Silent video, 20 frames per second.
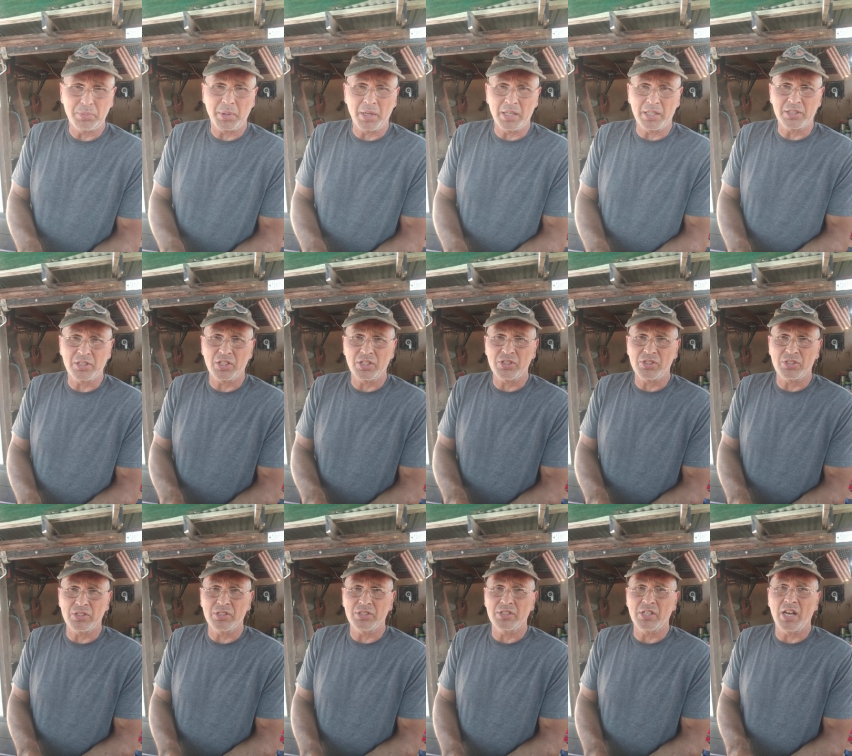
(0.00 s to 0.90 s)

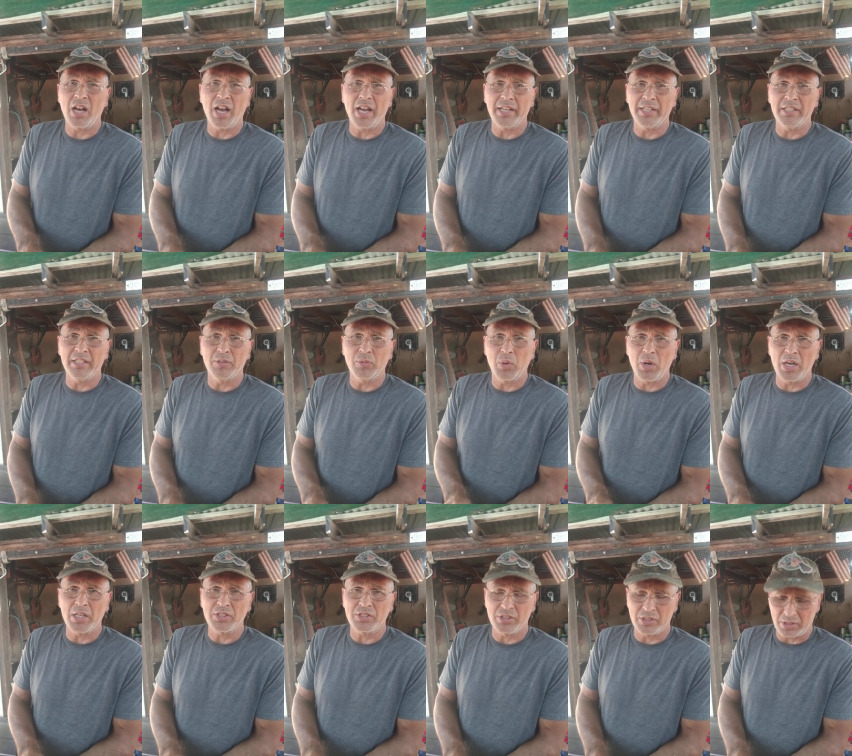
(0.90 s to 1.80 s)
politicians are hiding in
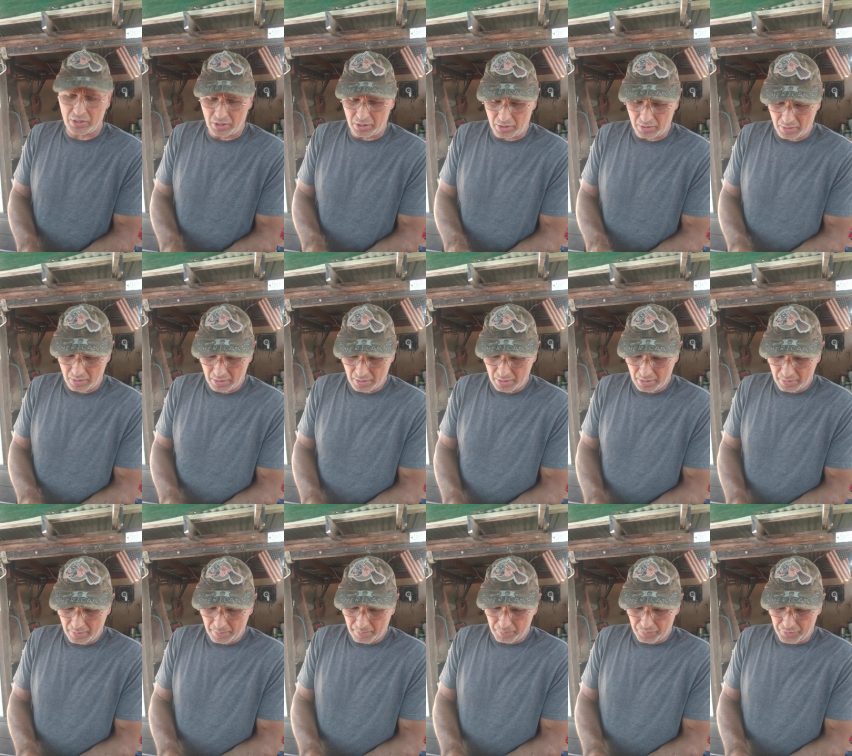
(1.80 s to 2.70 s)
Washington
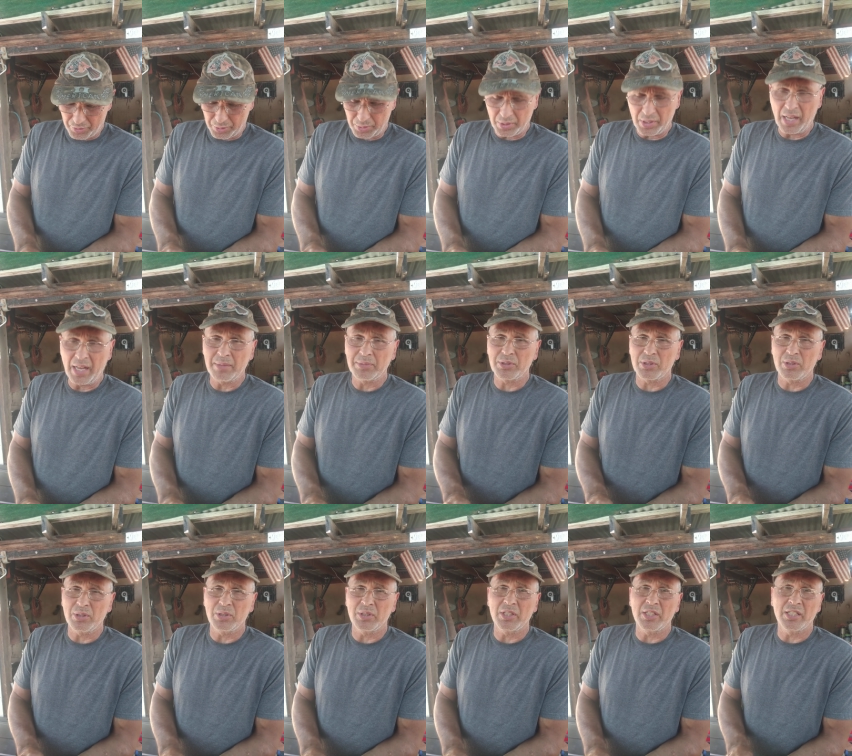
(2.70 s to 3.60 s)
doing
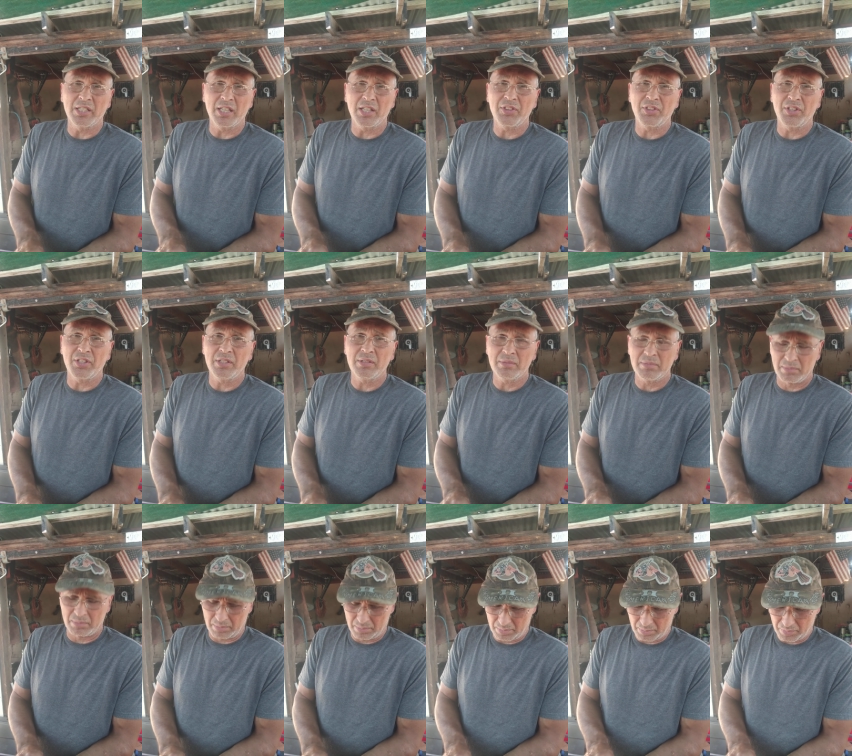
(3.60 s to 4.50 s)
absolutely nothing,
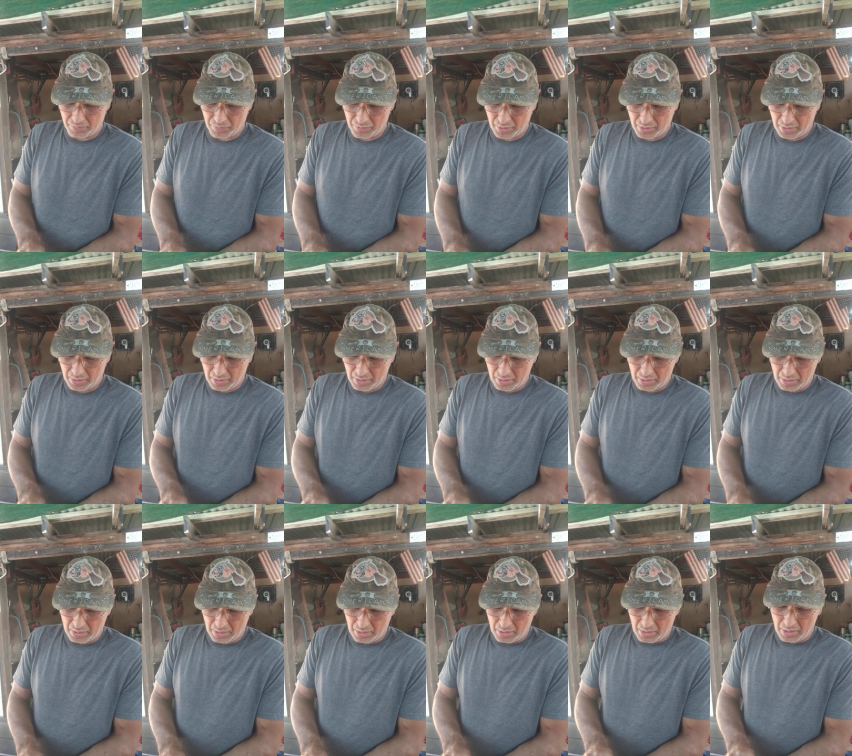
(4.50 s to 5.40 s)

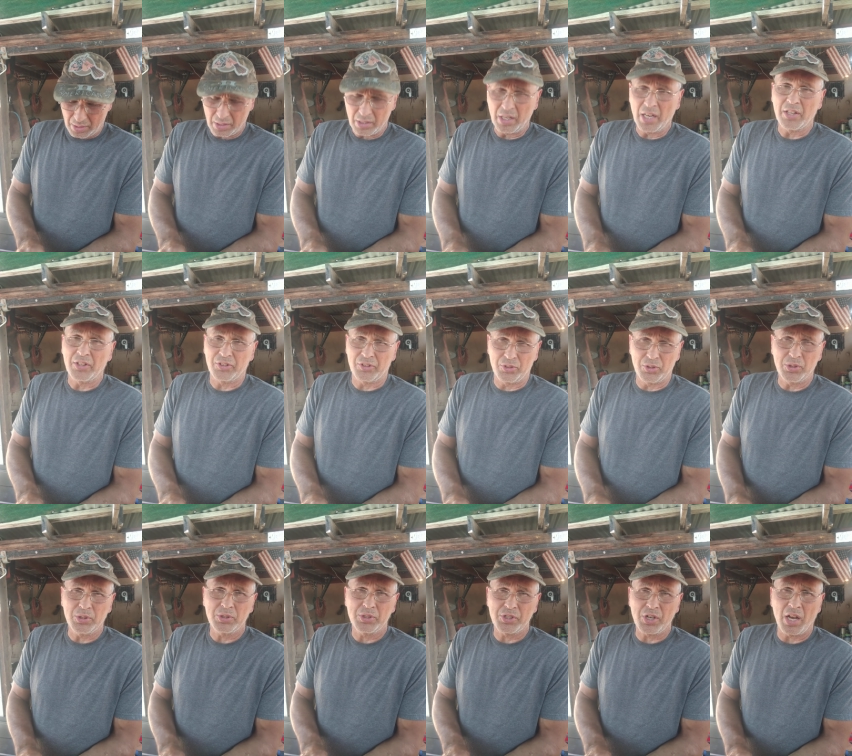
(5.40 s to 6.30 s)
you either do
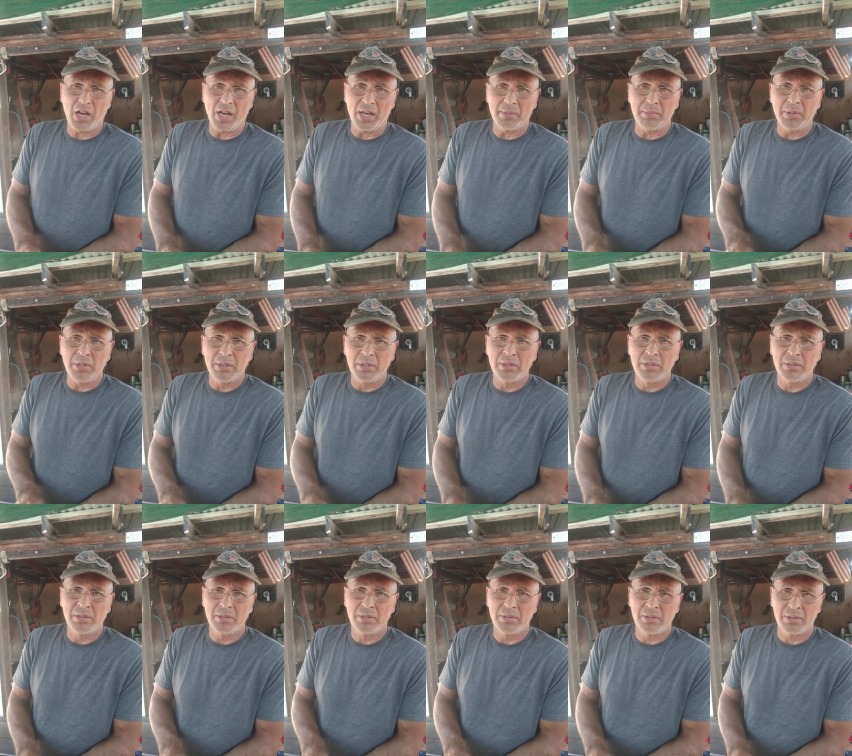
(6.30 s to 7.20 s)
your job
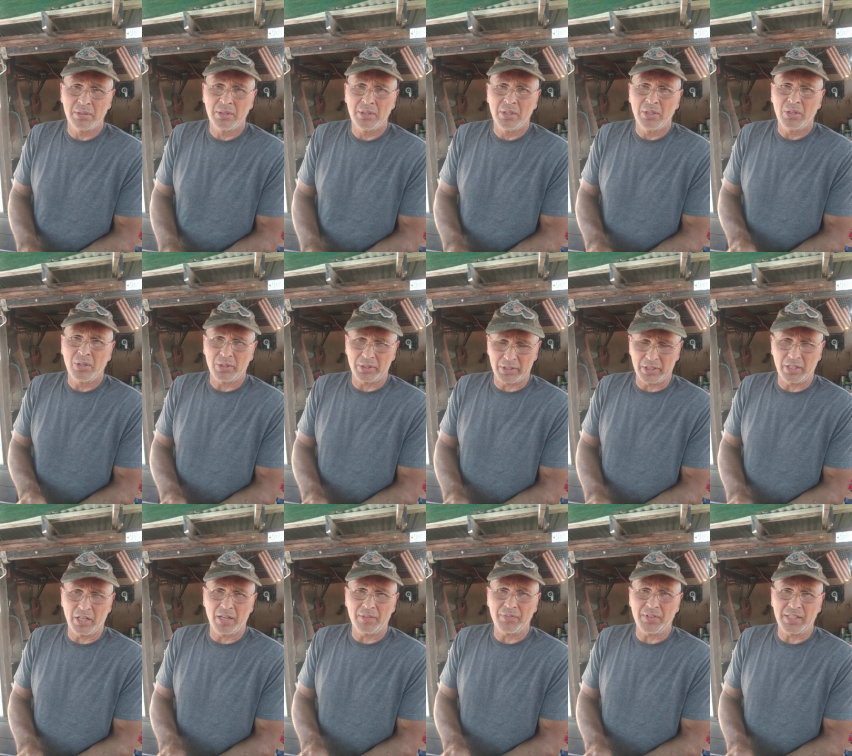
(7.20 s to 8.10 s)
or
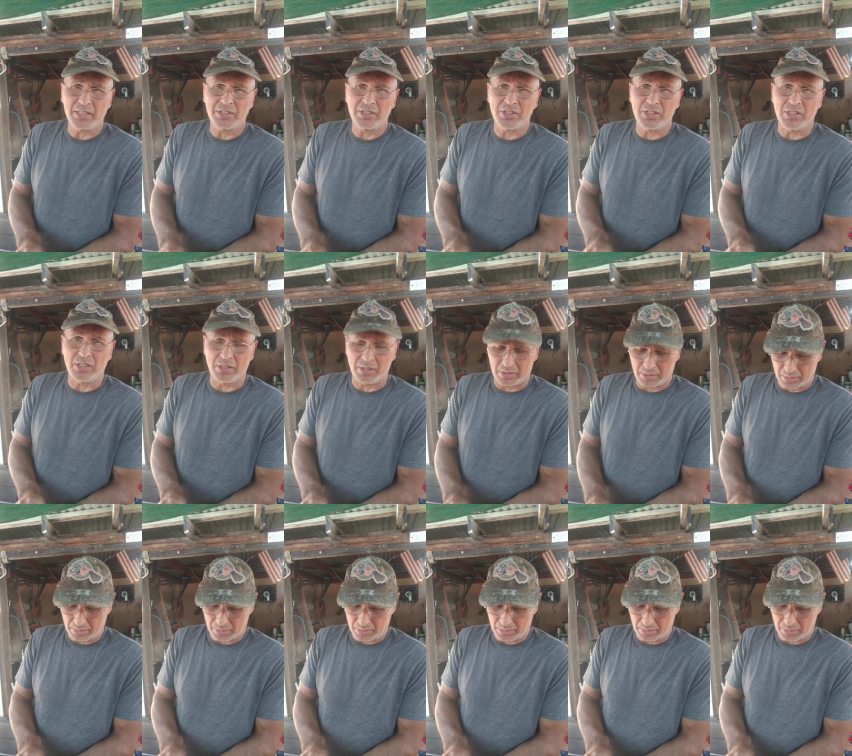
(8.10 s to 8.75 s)
get off that seat.